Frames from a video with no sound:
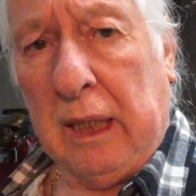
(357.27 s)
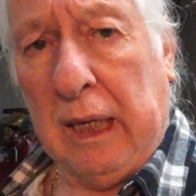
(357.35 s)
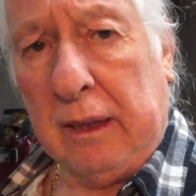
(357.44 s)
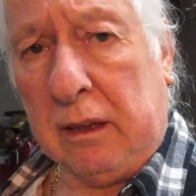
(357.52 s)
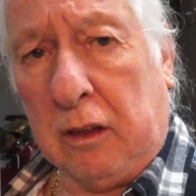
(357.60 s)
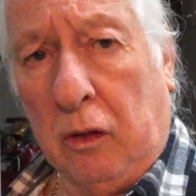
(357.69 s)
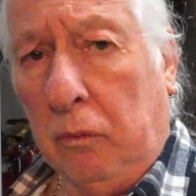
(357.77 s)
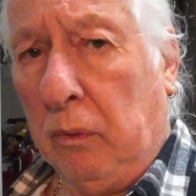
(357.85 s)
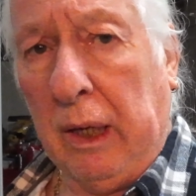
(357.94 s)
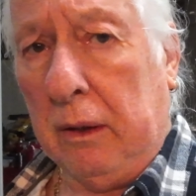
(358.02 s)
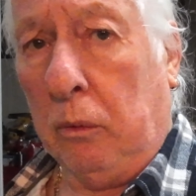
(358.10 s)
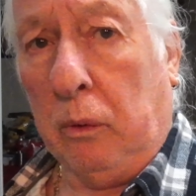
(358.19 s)
and gone
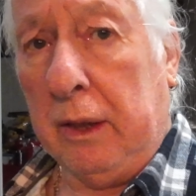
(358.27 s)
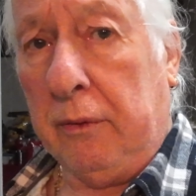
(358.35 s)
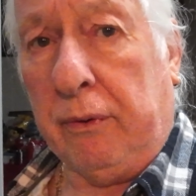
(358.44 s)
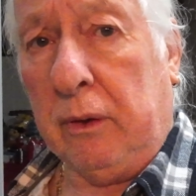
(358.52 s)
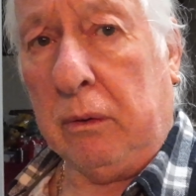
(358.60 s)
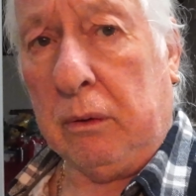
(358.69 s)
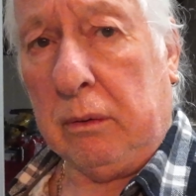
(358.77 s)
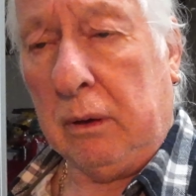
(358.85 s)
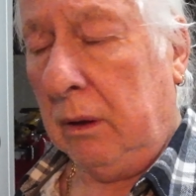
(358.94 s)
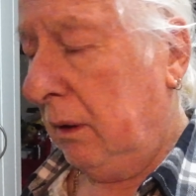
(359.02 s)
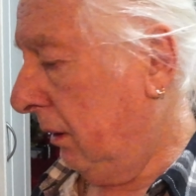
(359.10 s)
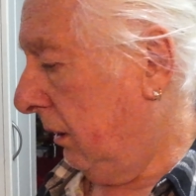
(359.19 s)
right the way through.
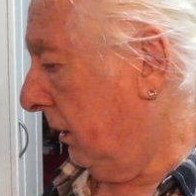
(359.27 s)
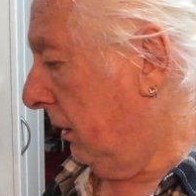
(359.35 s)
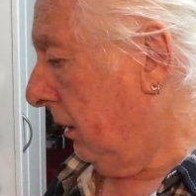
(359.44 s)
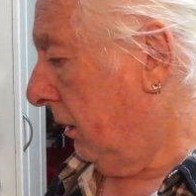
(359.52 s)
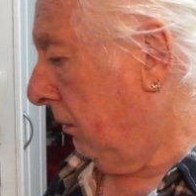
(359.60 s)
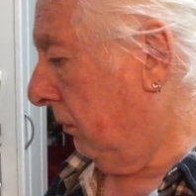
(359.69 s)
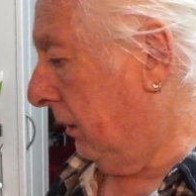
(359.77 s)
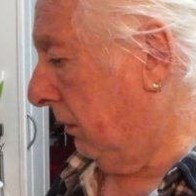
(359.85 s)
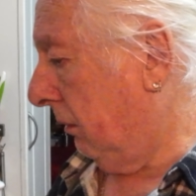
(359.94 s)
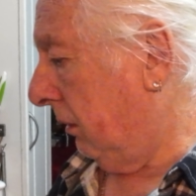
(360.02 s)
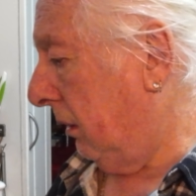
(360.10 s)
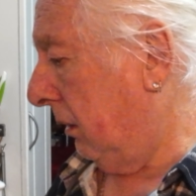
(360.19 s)

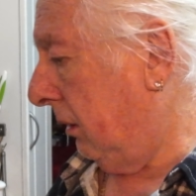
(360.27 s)
Well,